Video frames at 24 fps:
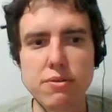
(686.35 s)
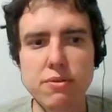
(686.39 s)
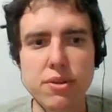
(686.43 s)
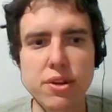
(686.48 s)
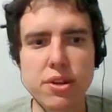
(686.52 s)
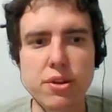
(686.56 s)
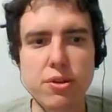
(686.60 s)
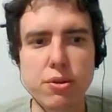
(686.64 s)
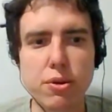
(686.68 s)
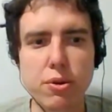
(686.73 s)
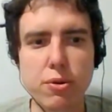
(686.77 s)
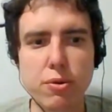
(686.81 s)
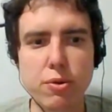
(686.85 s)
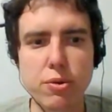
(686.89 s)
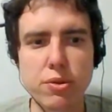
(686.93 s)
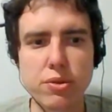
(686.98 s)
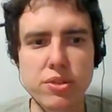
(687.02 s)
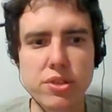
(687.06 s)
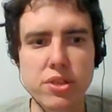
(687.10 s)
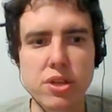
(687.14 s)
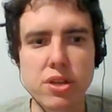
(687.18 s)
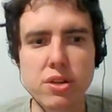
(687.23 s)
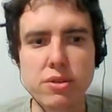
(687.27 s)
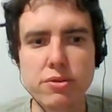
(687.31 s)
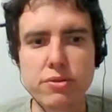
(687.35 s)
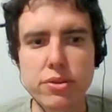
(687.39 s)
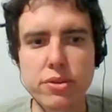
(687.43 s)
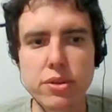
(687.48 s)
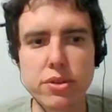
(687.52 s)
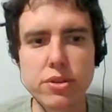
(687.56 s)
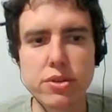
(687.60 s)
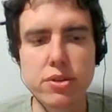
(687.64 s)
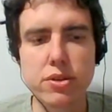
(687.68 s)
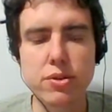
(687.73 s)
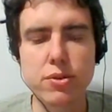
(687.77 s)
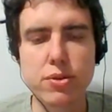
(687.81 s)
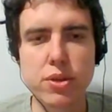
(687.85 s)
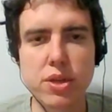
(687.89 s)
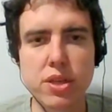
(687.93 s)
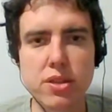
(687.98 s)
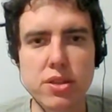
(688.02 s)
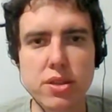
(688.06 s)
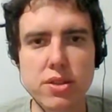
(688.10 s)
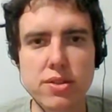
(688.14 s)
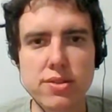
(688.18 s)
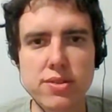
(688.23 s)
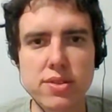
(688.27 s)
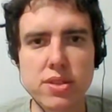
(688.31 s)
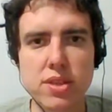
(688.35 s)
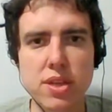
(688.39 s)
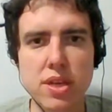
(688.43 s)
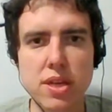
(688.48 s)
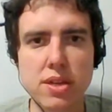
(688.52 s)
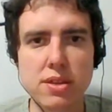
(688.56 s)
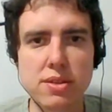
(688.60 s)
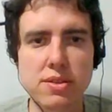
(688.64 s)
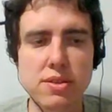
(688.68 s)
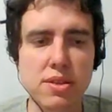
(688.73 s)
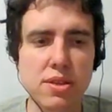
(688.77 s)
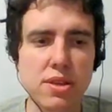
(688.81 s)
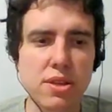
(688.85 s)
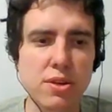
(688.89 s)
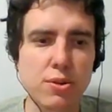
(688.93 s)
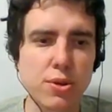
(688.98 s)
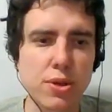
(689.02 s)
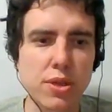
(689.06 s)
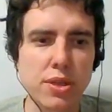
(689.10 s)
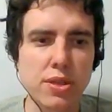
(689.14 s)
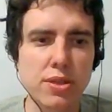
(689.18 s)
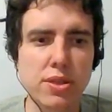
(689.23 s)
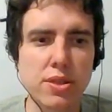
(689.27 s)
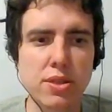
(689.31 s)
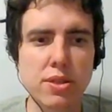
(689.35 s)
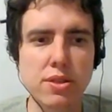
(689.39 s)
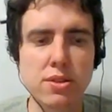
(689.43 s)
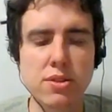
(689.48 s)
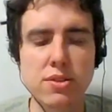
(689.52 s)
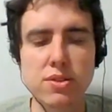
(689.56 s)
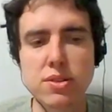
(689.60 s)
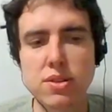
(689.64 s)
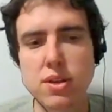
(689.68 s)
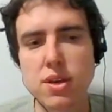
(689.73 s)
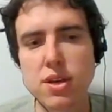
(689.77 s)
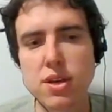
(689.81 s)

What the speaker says: Federal Reserve in the United States increases